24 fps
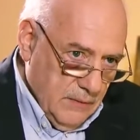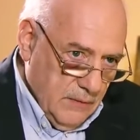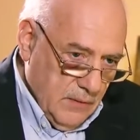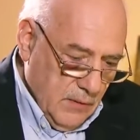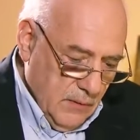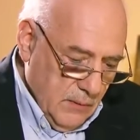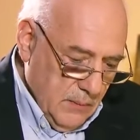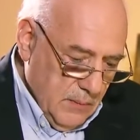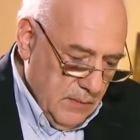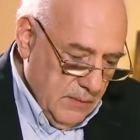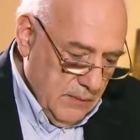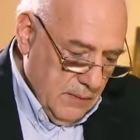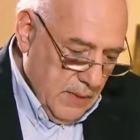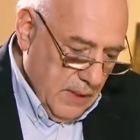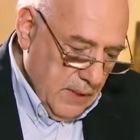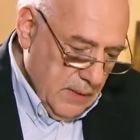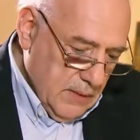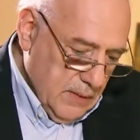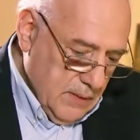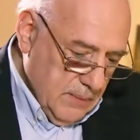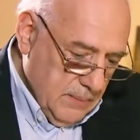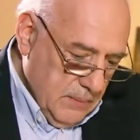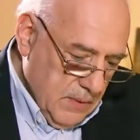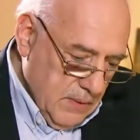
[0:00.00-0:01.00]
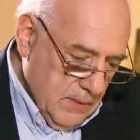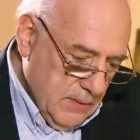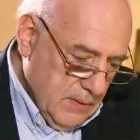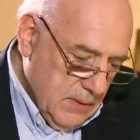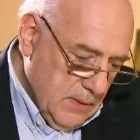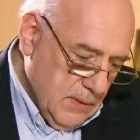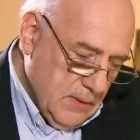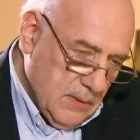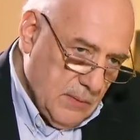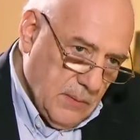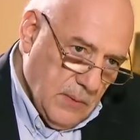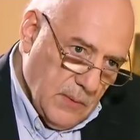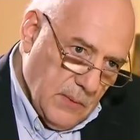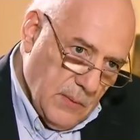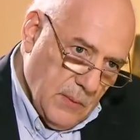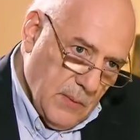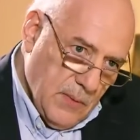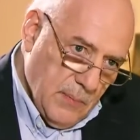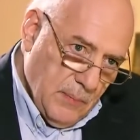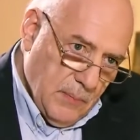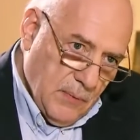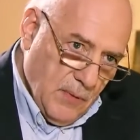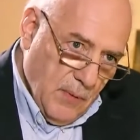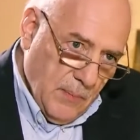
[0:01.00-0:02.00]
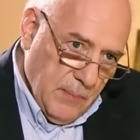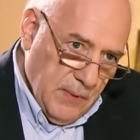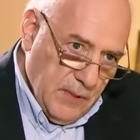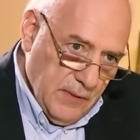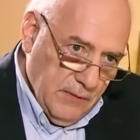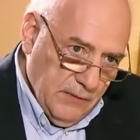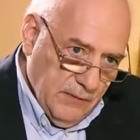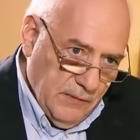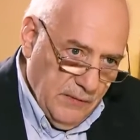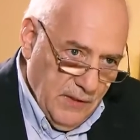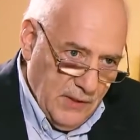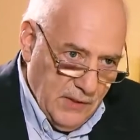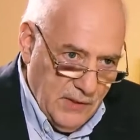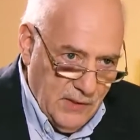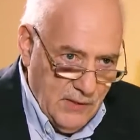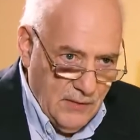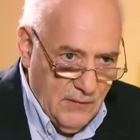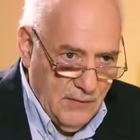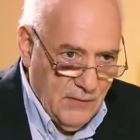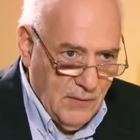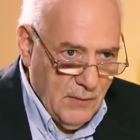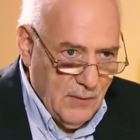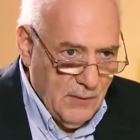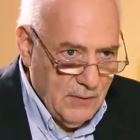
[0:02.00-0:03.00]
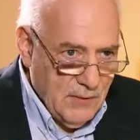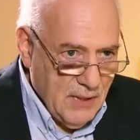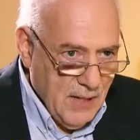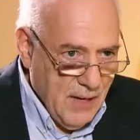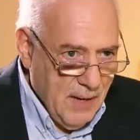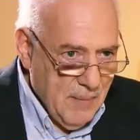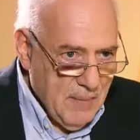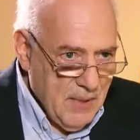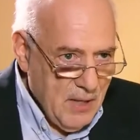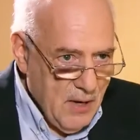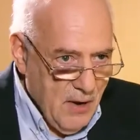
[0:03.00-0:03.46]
human rights abuses which were a prominent feature of your time in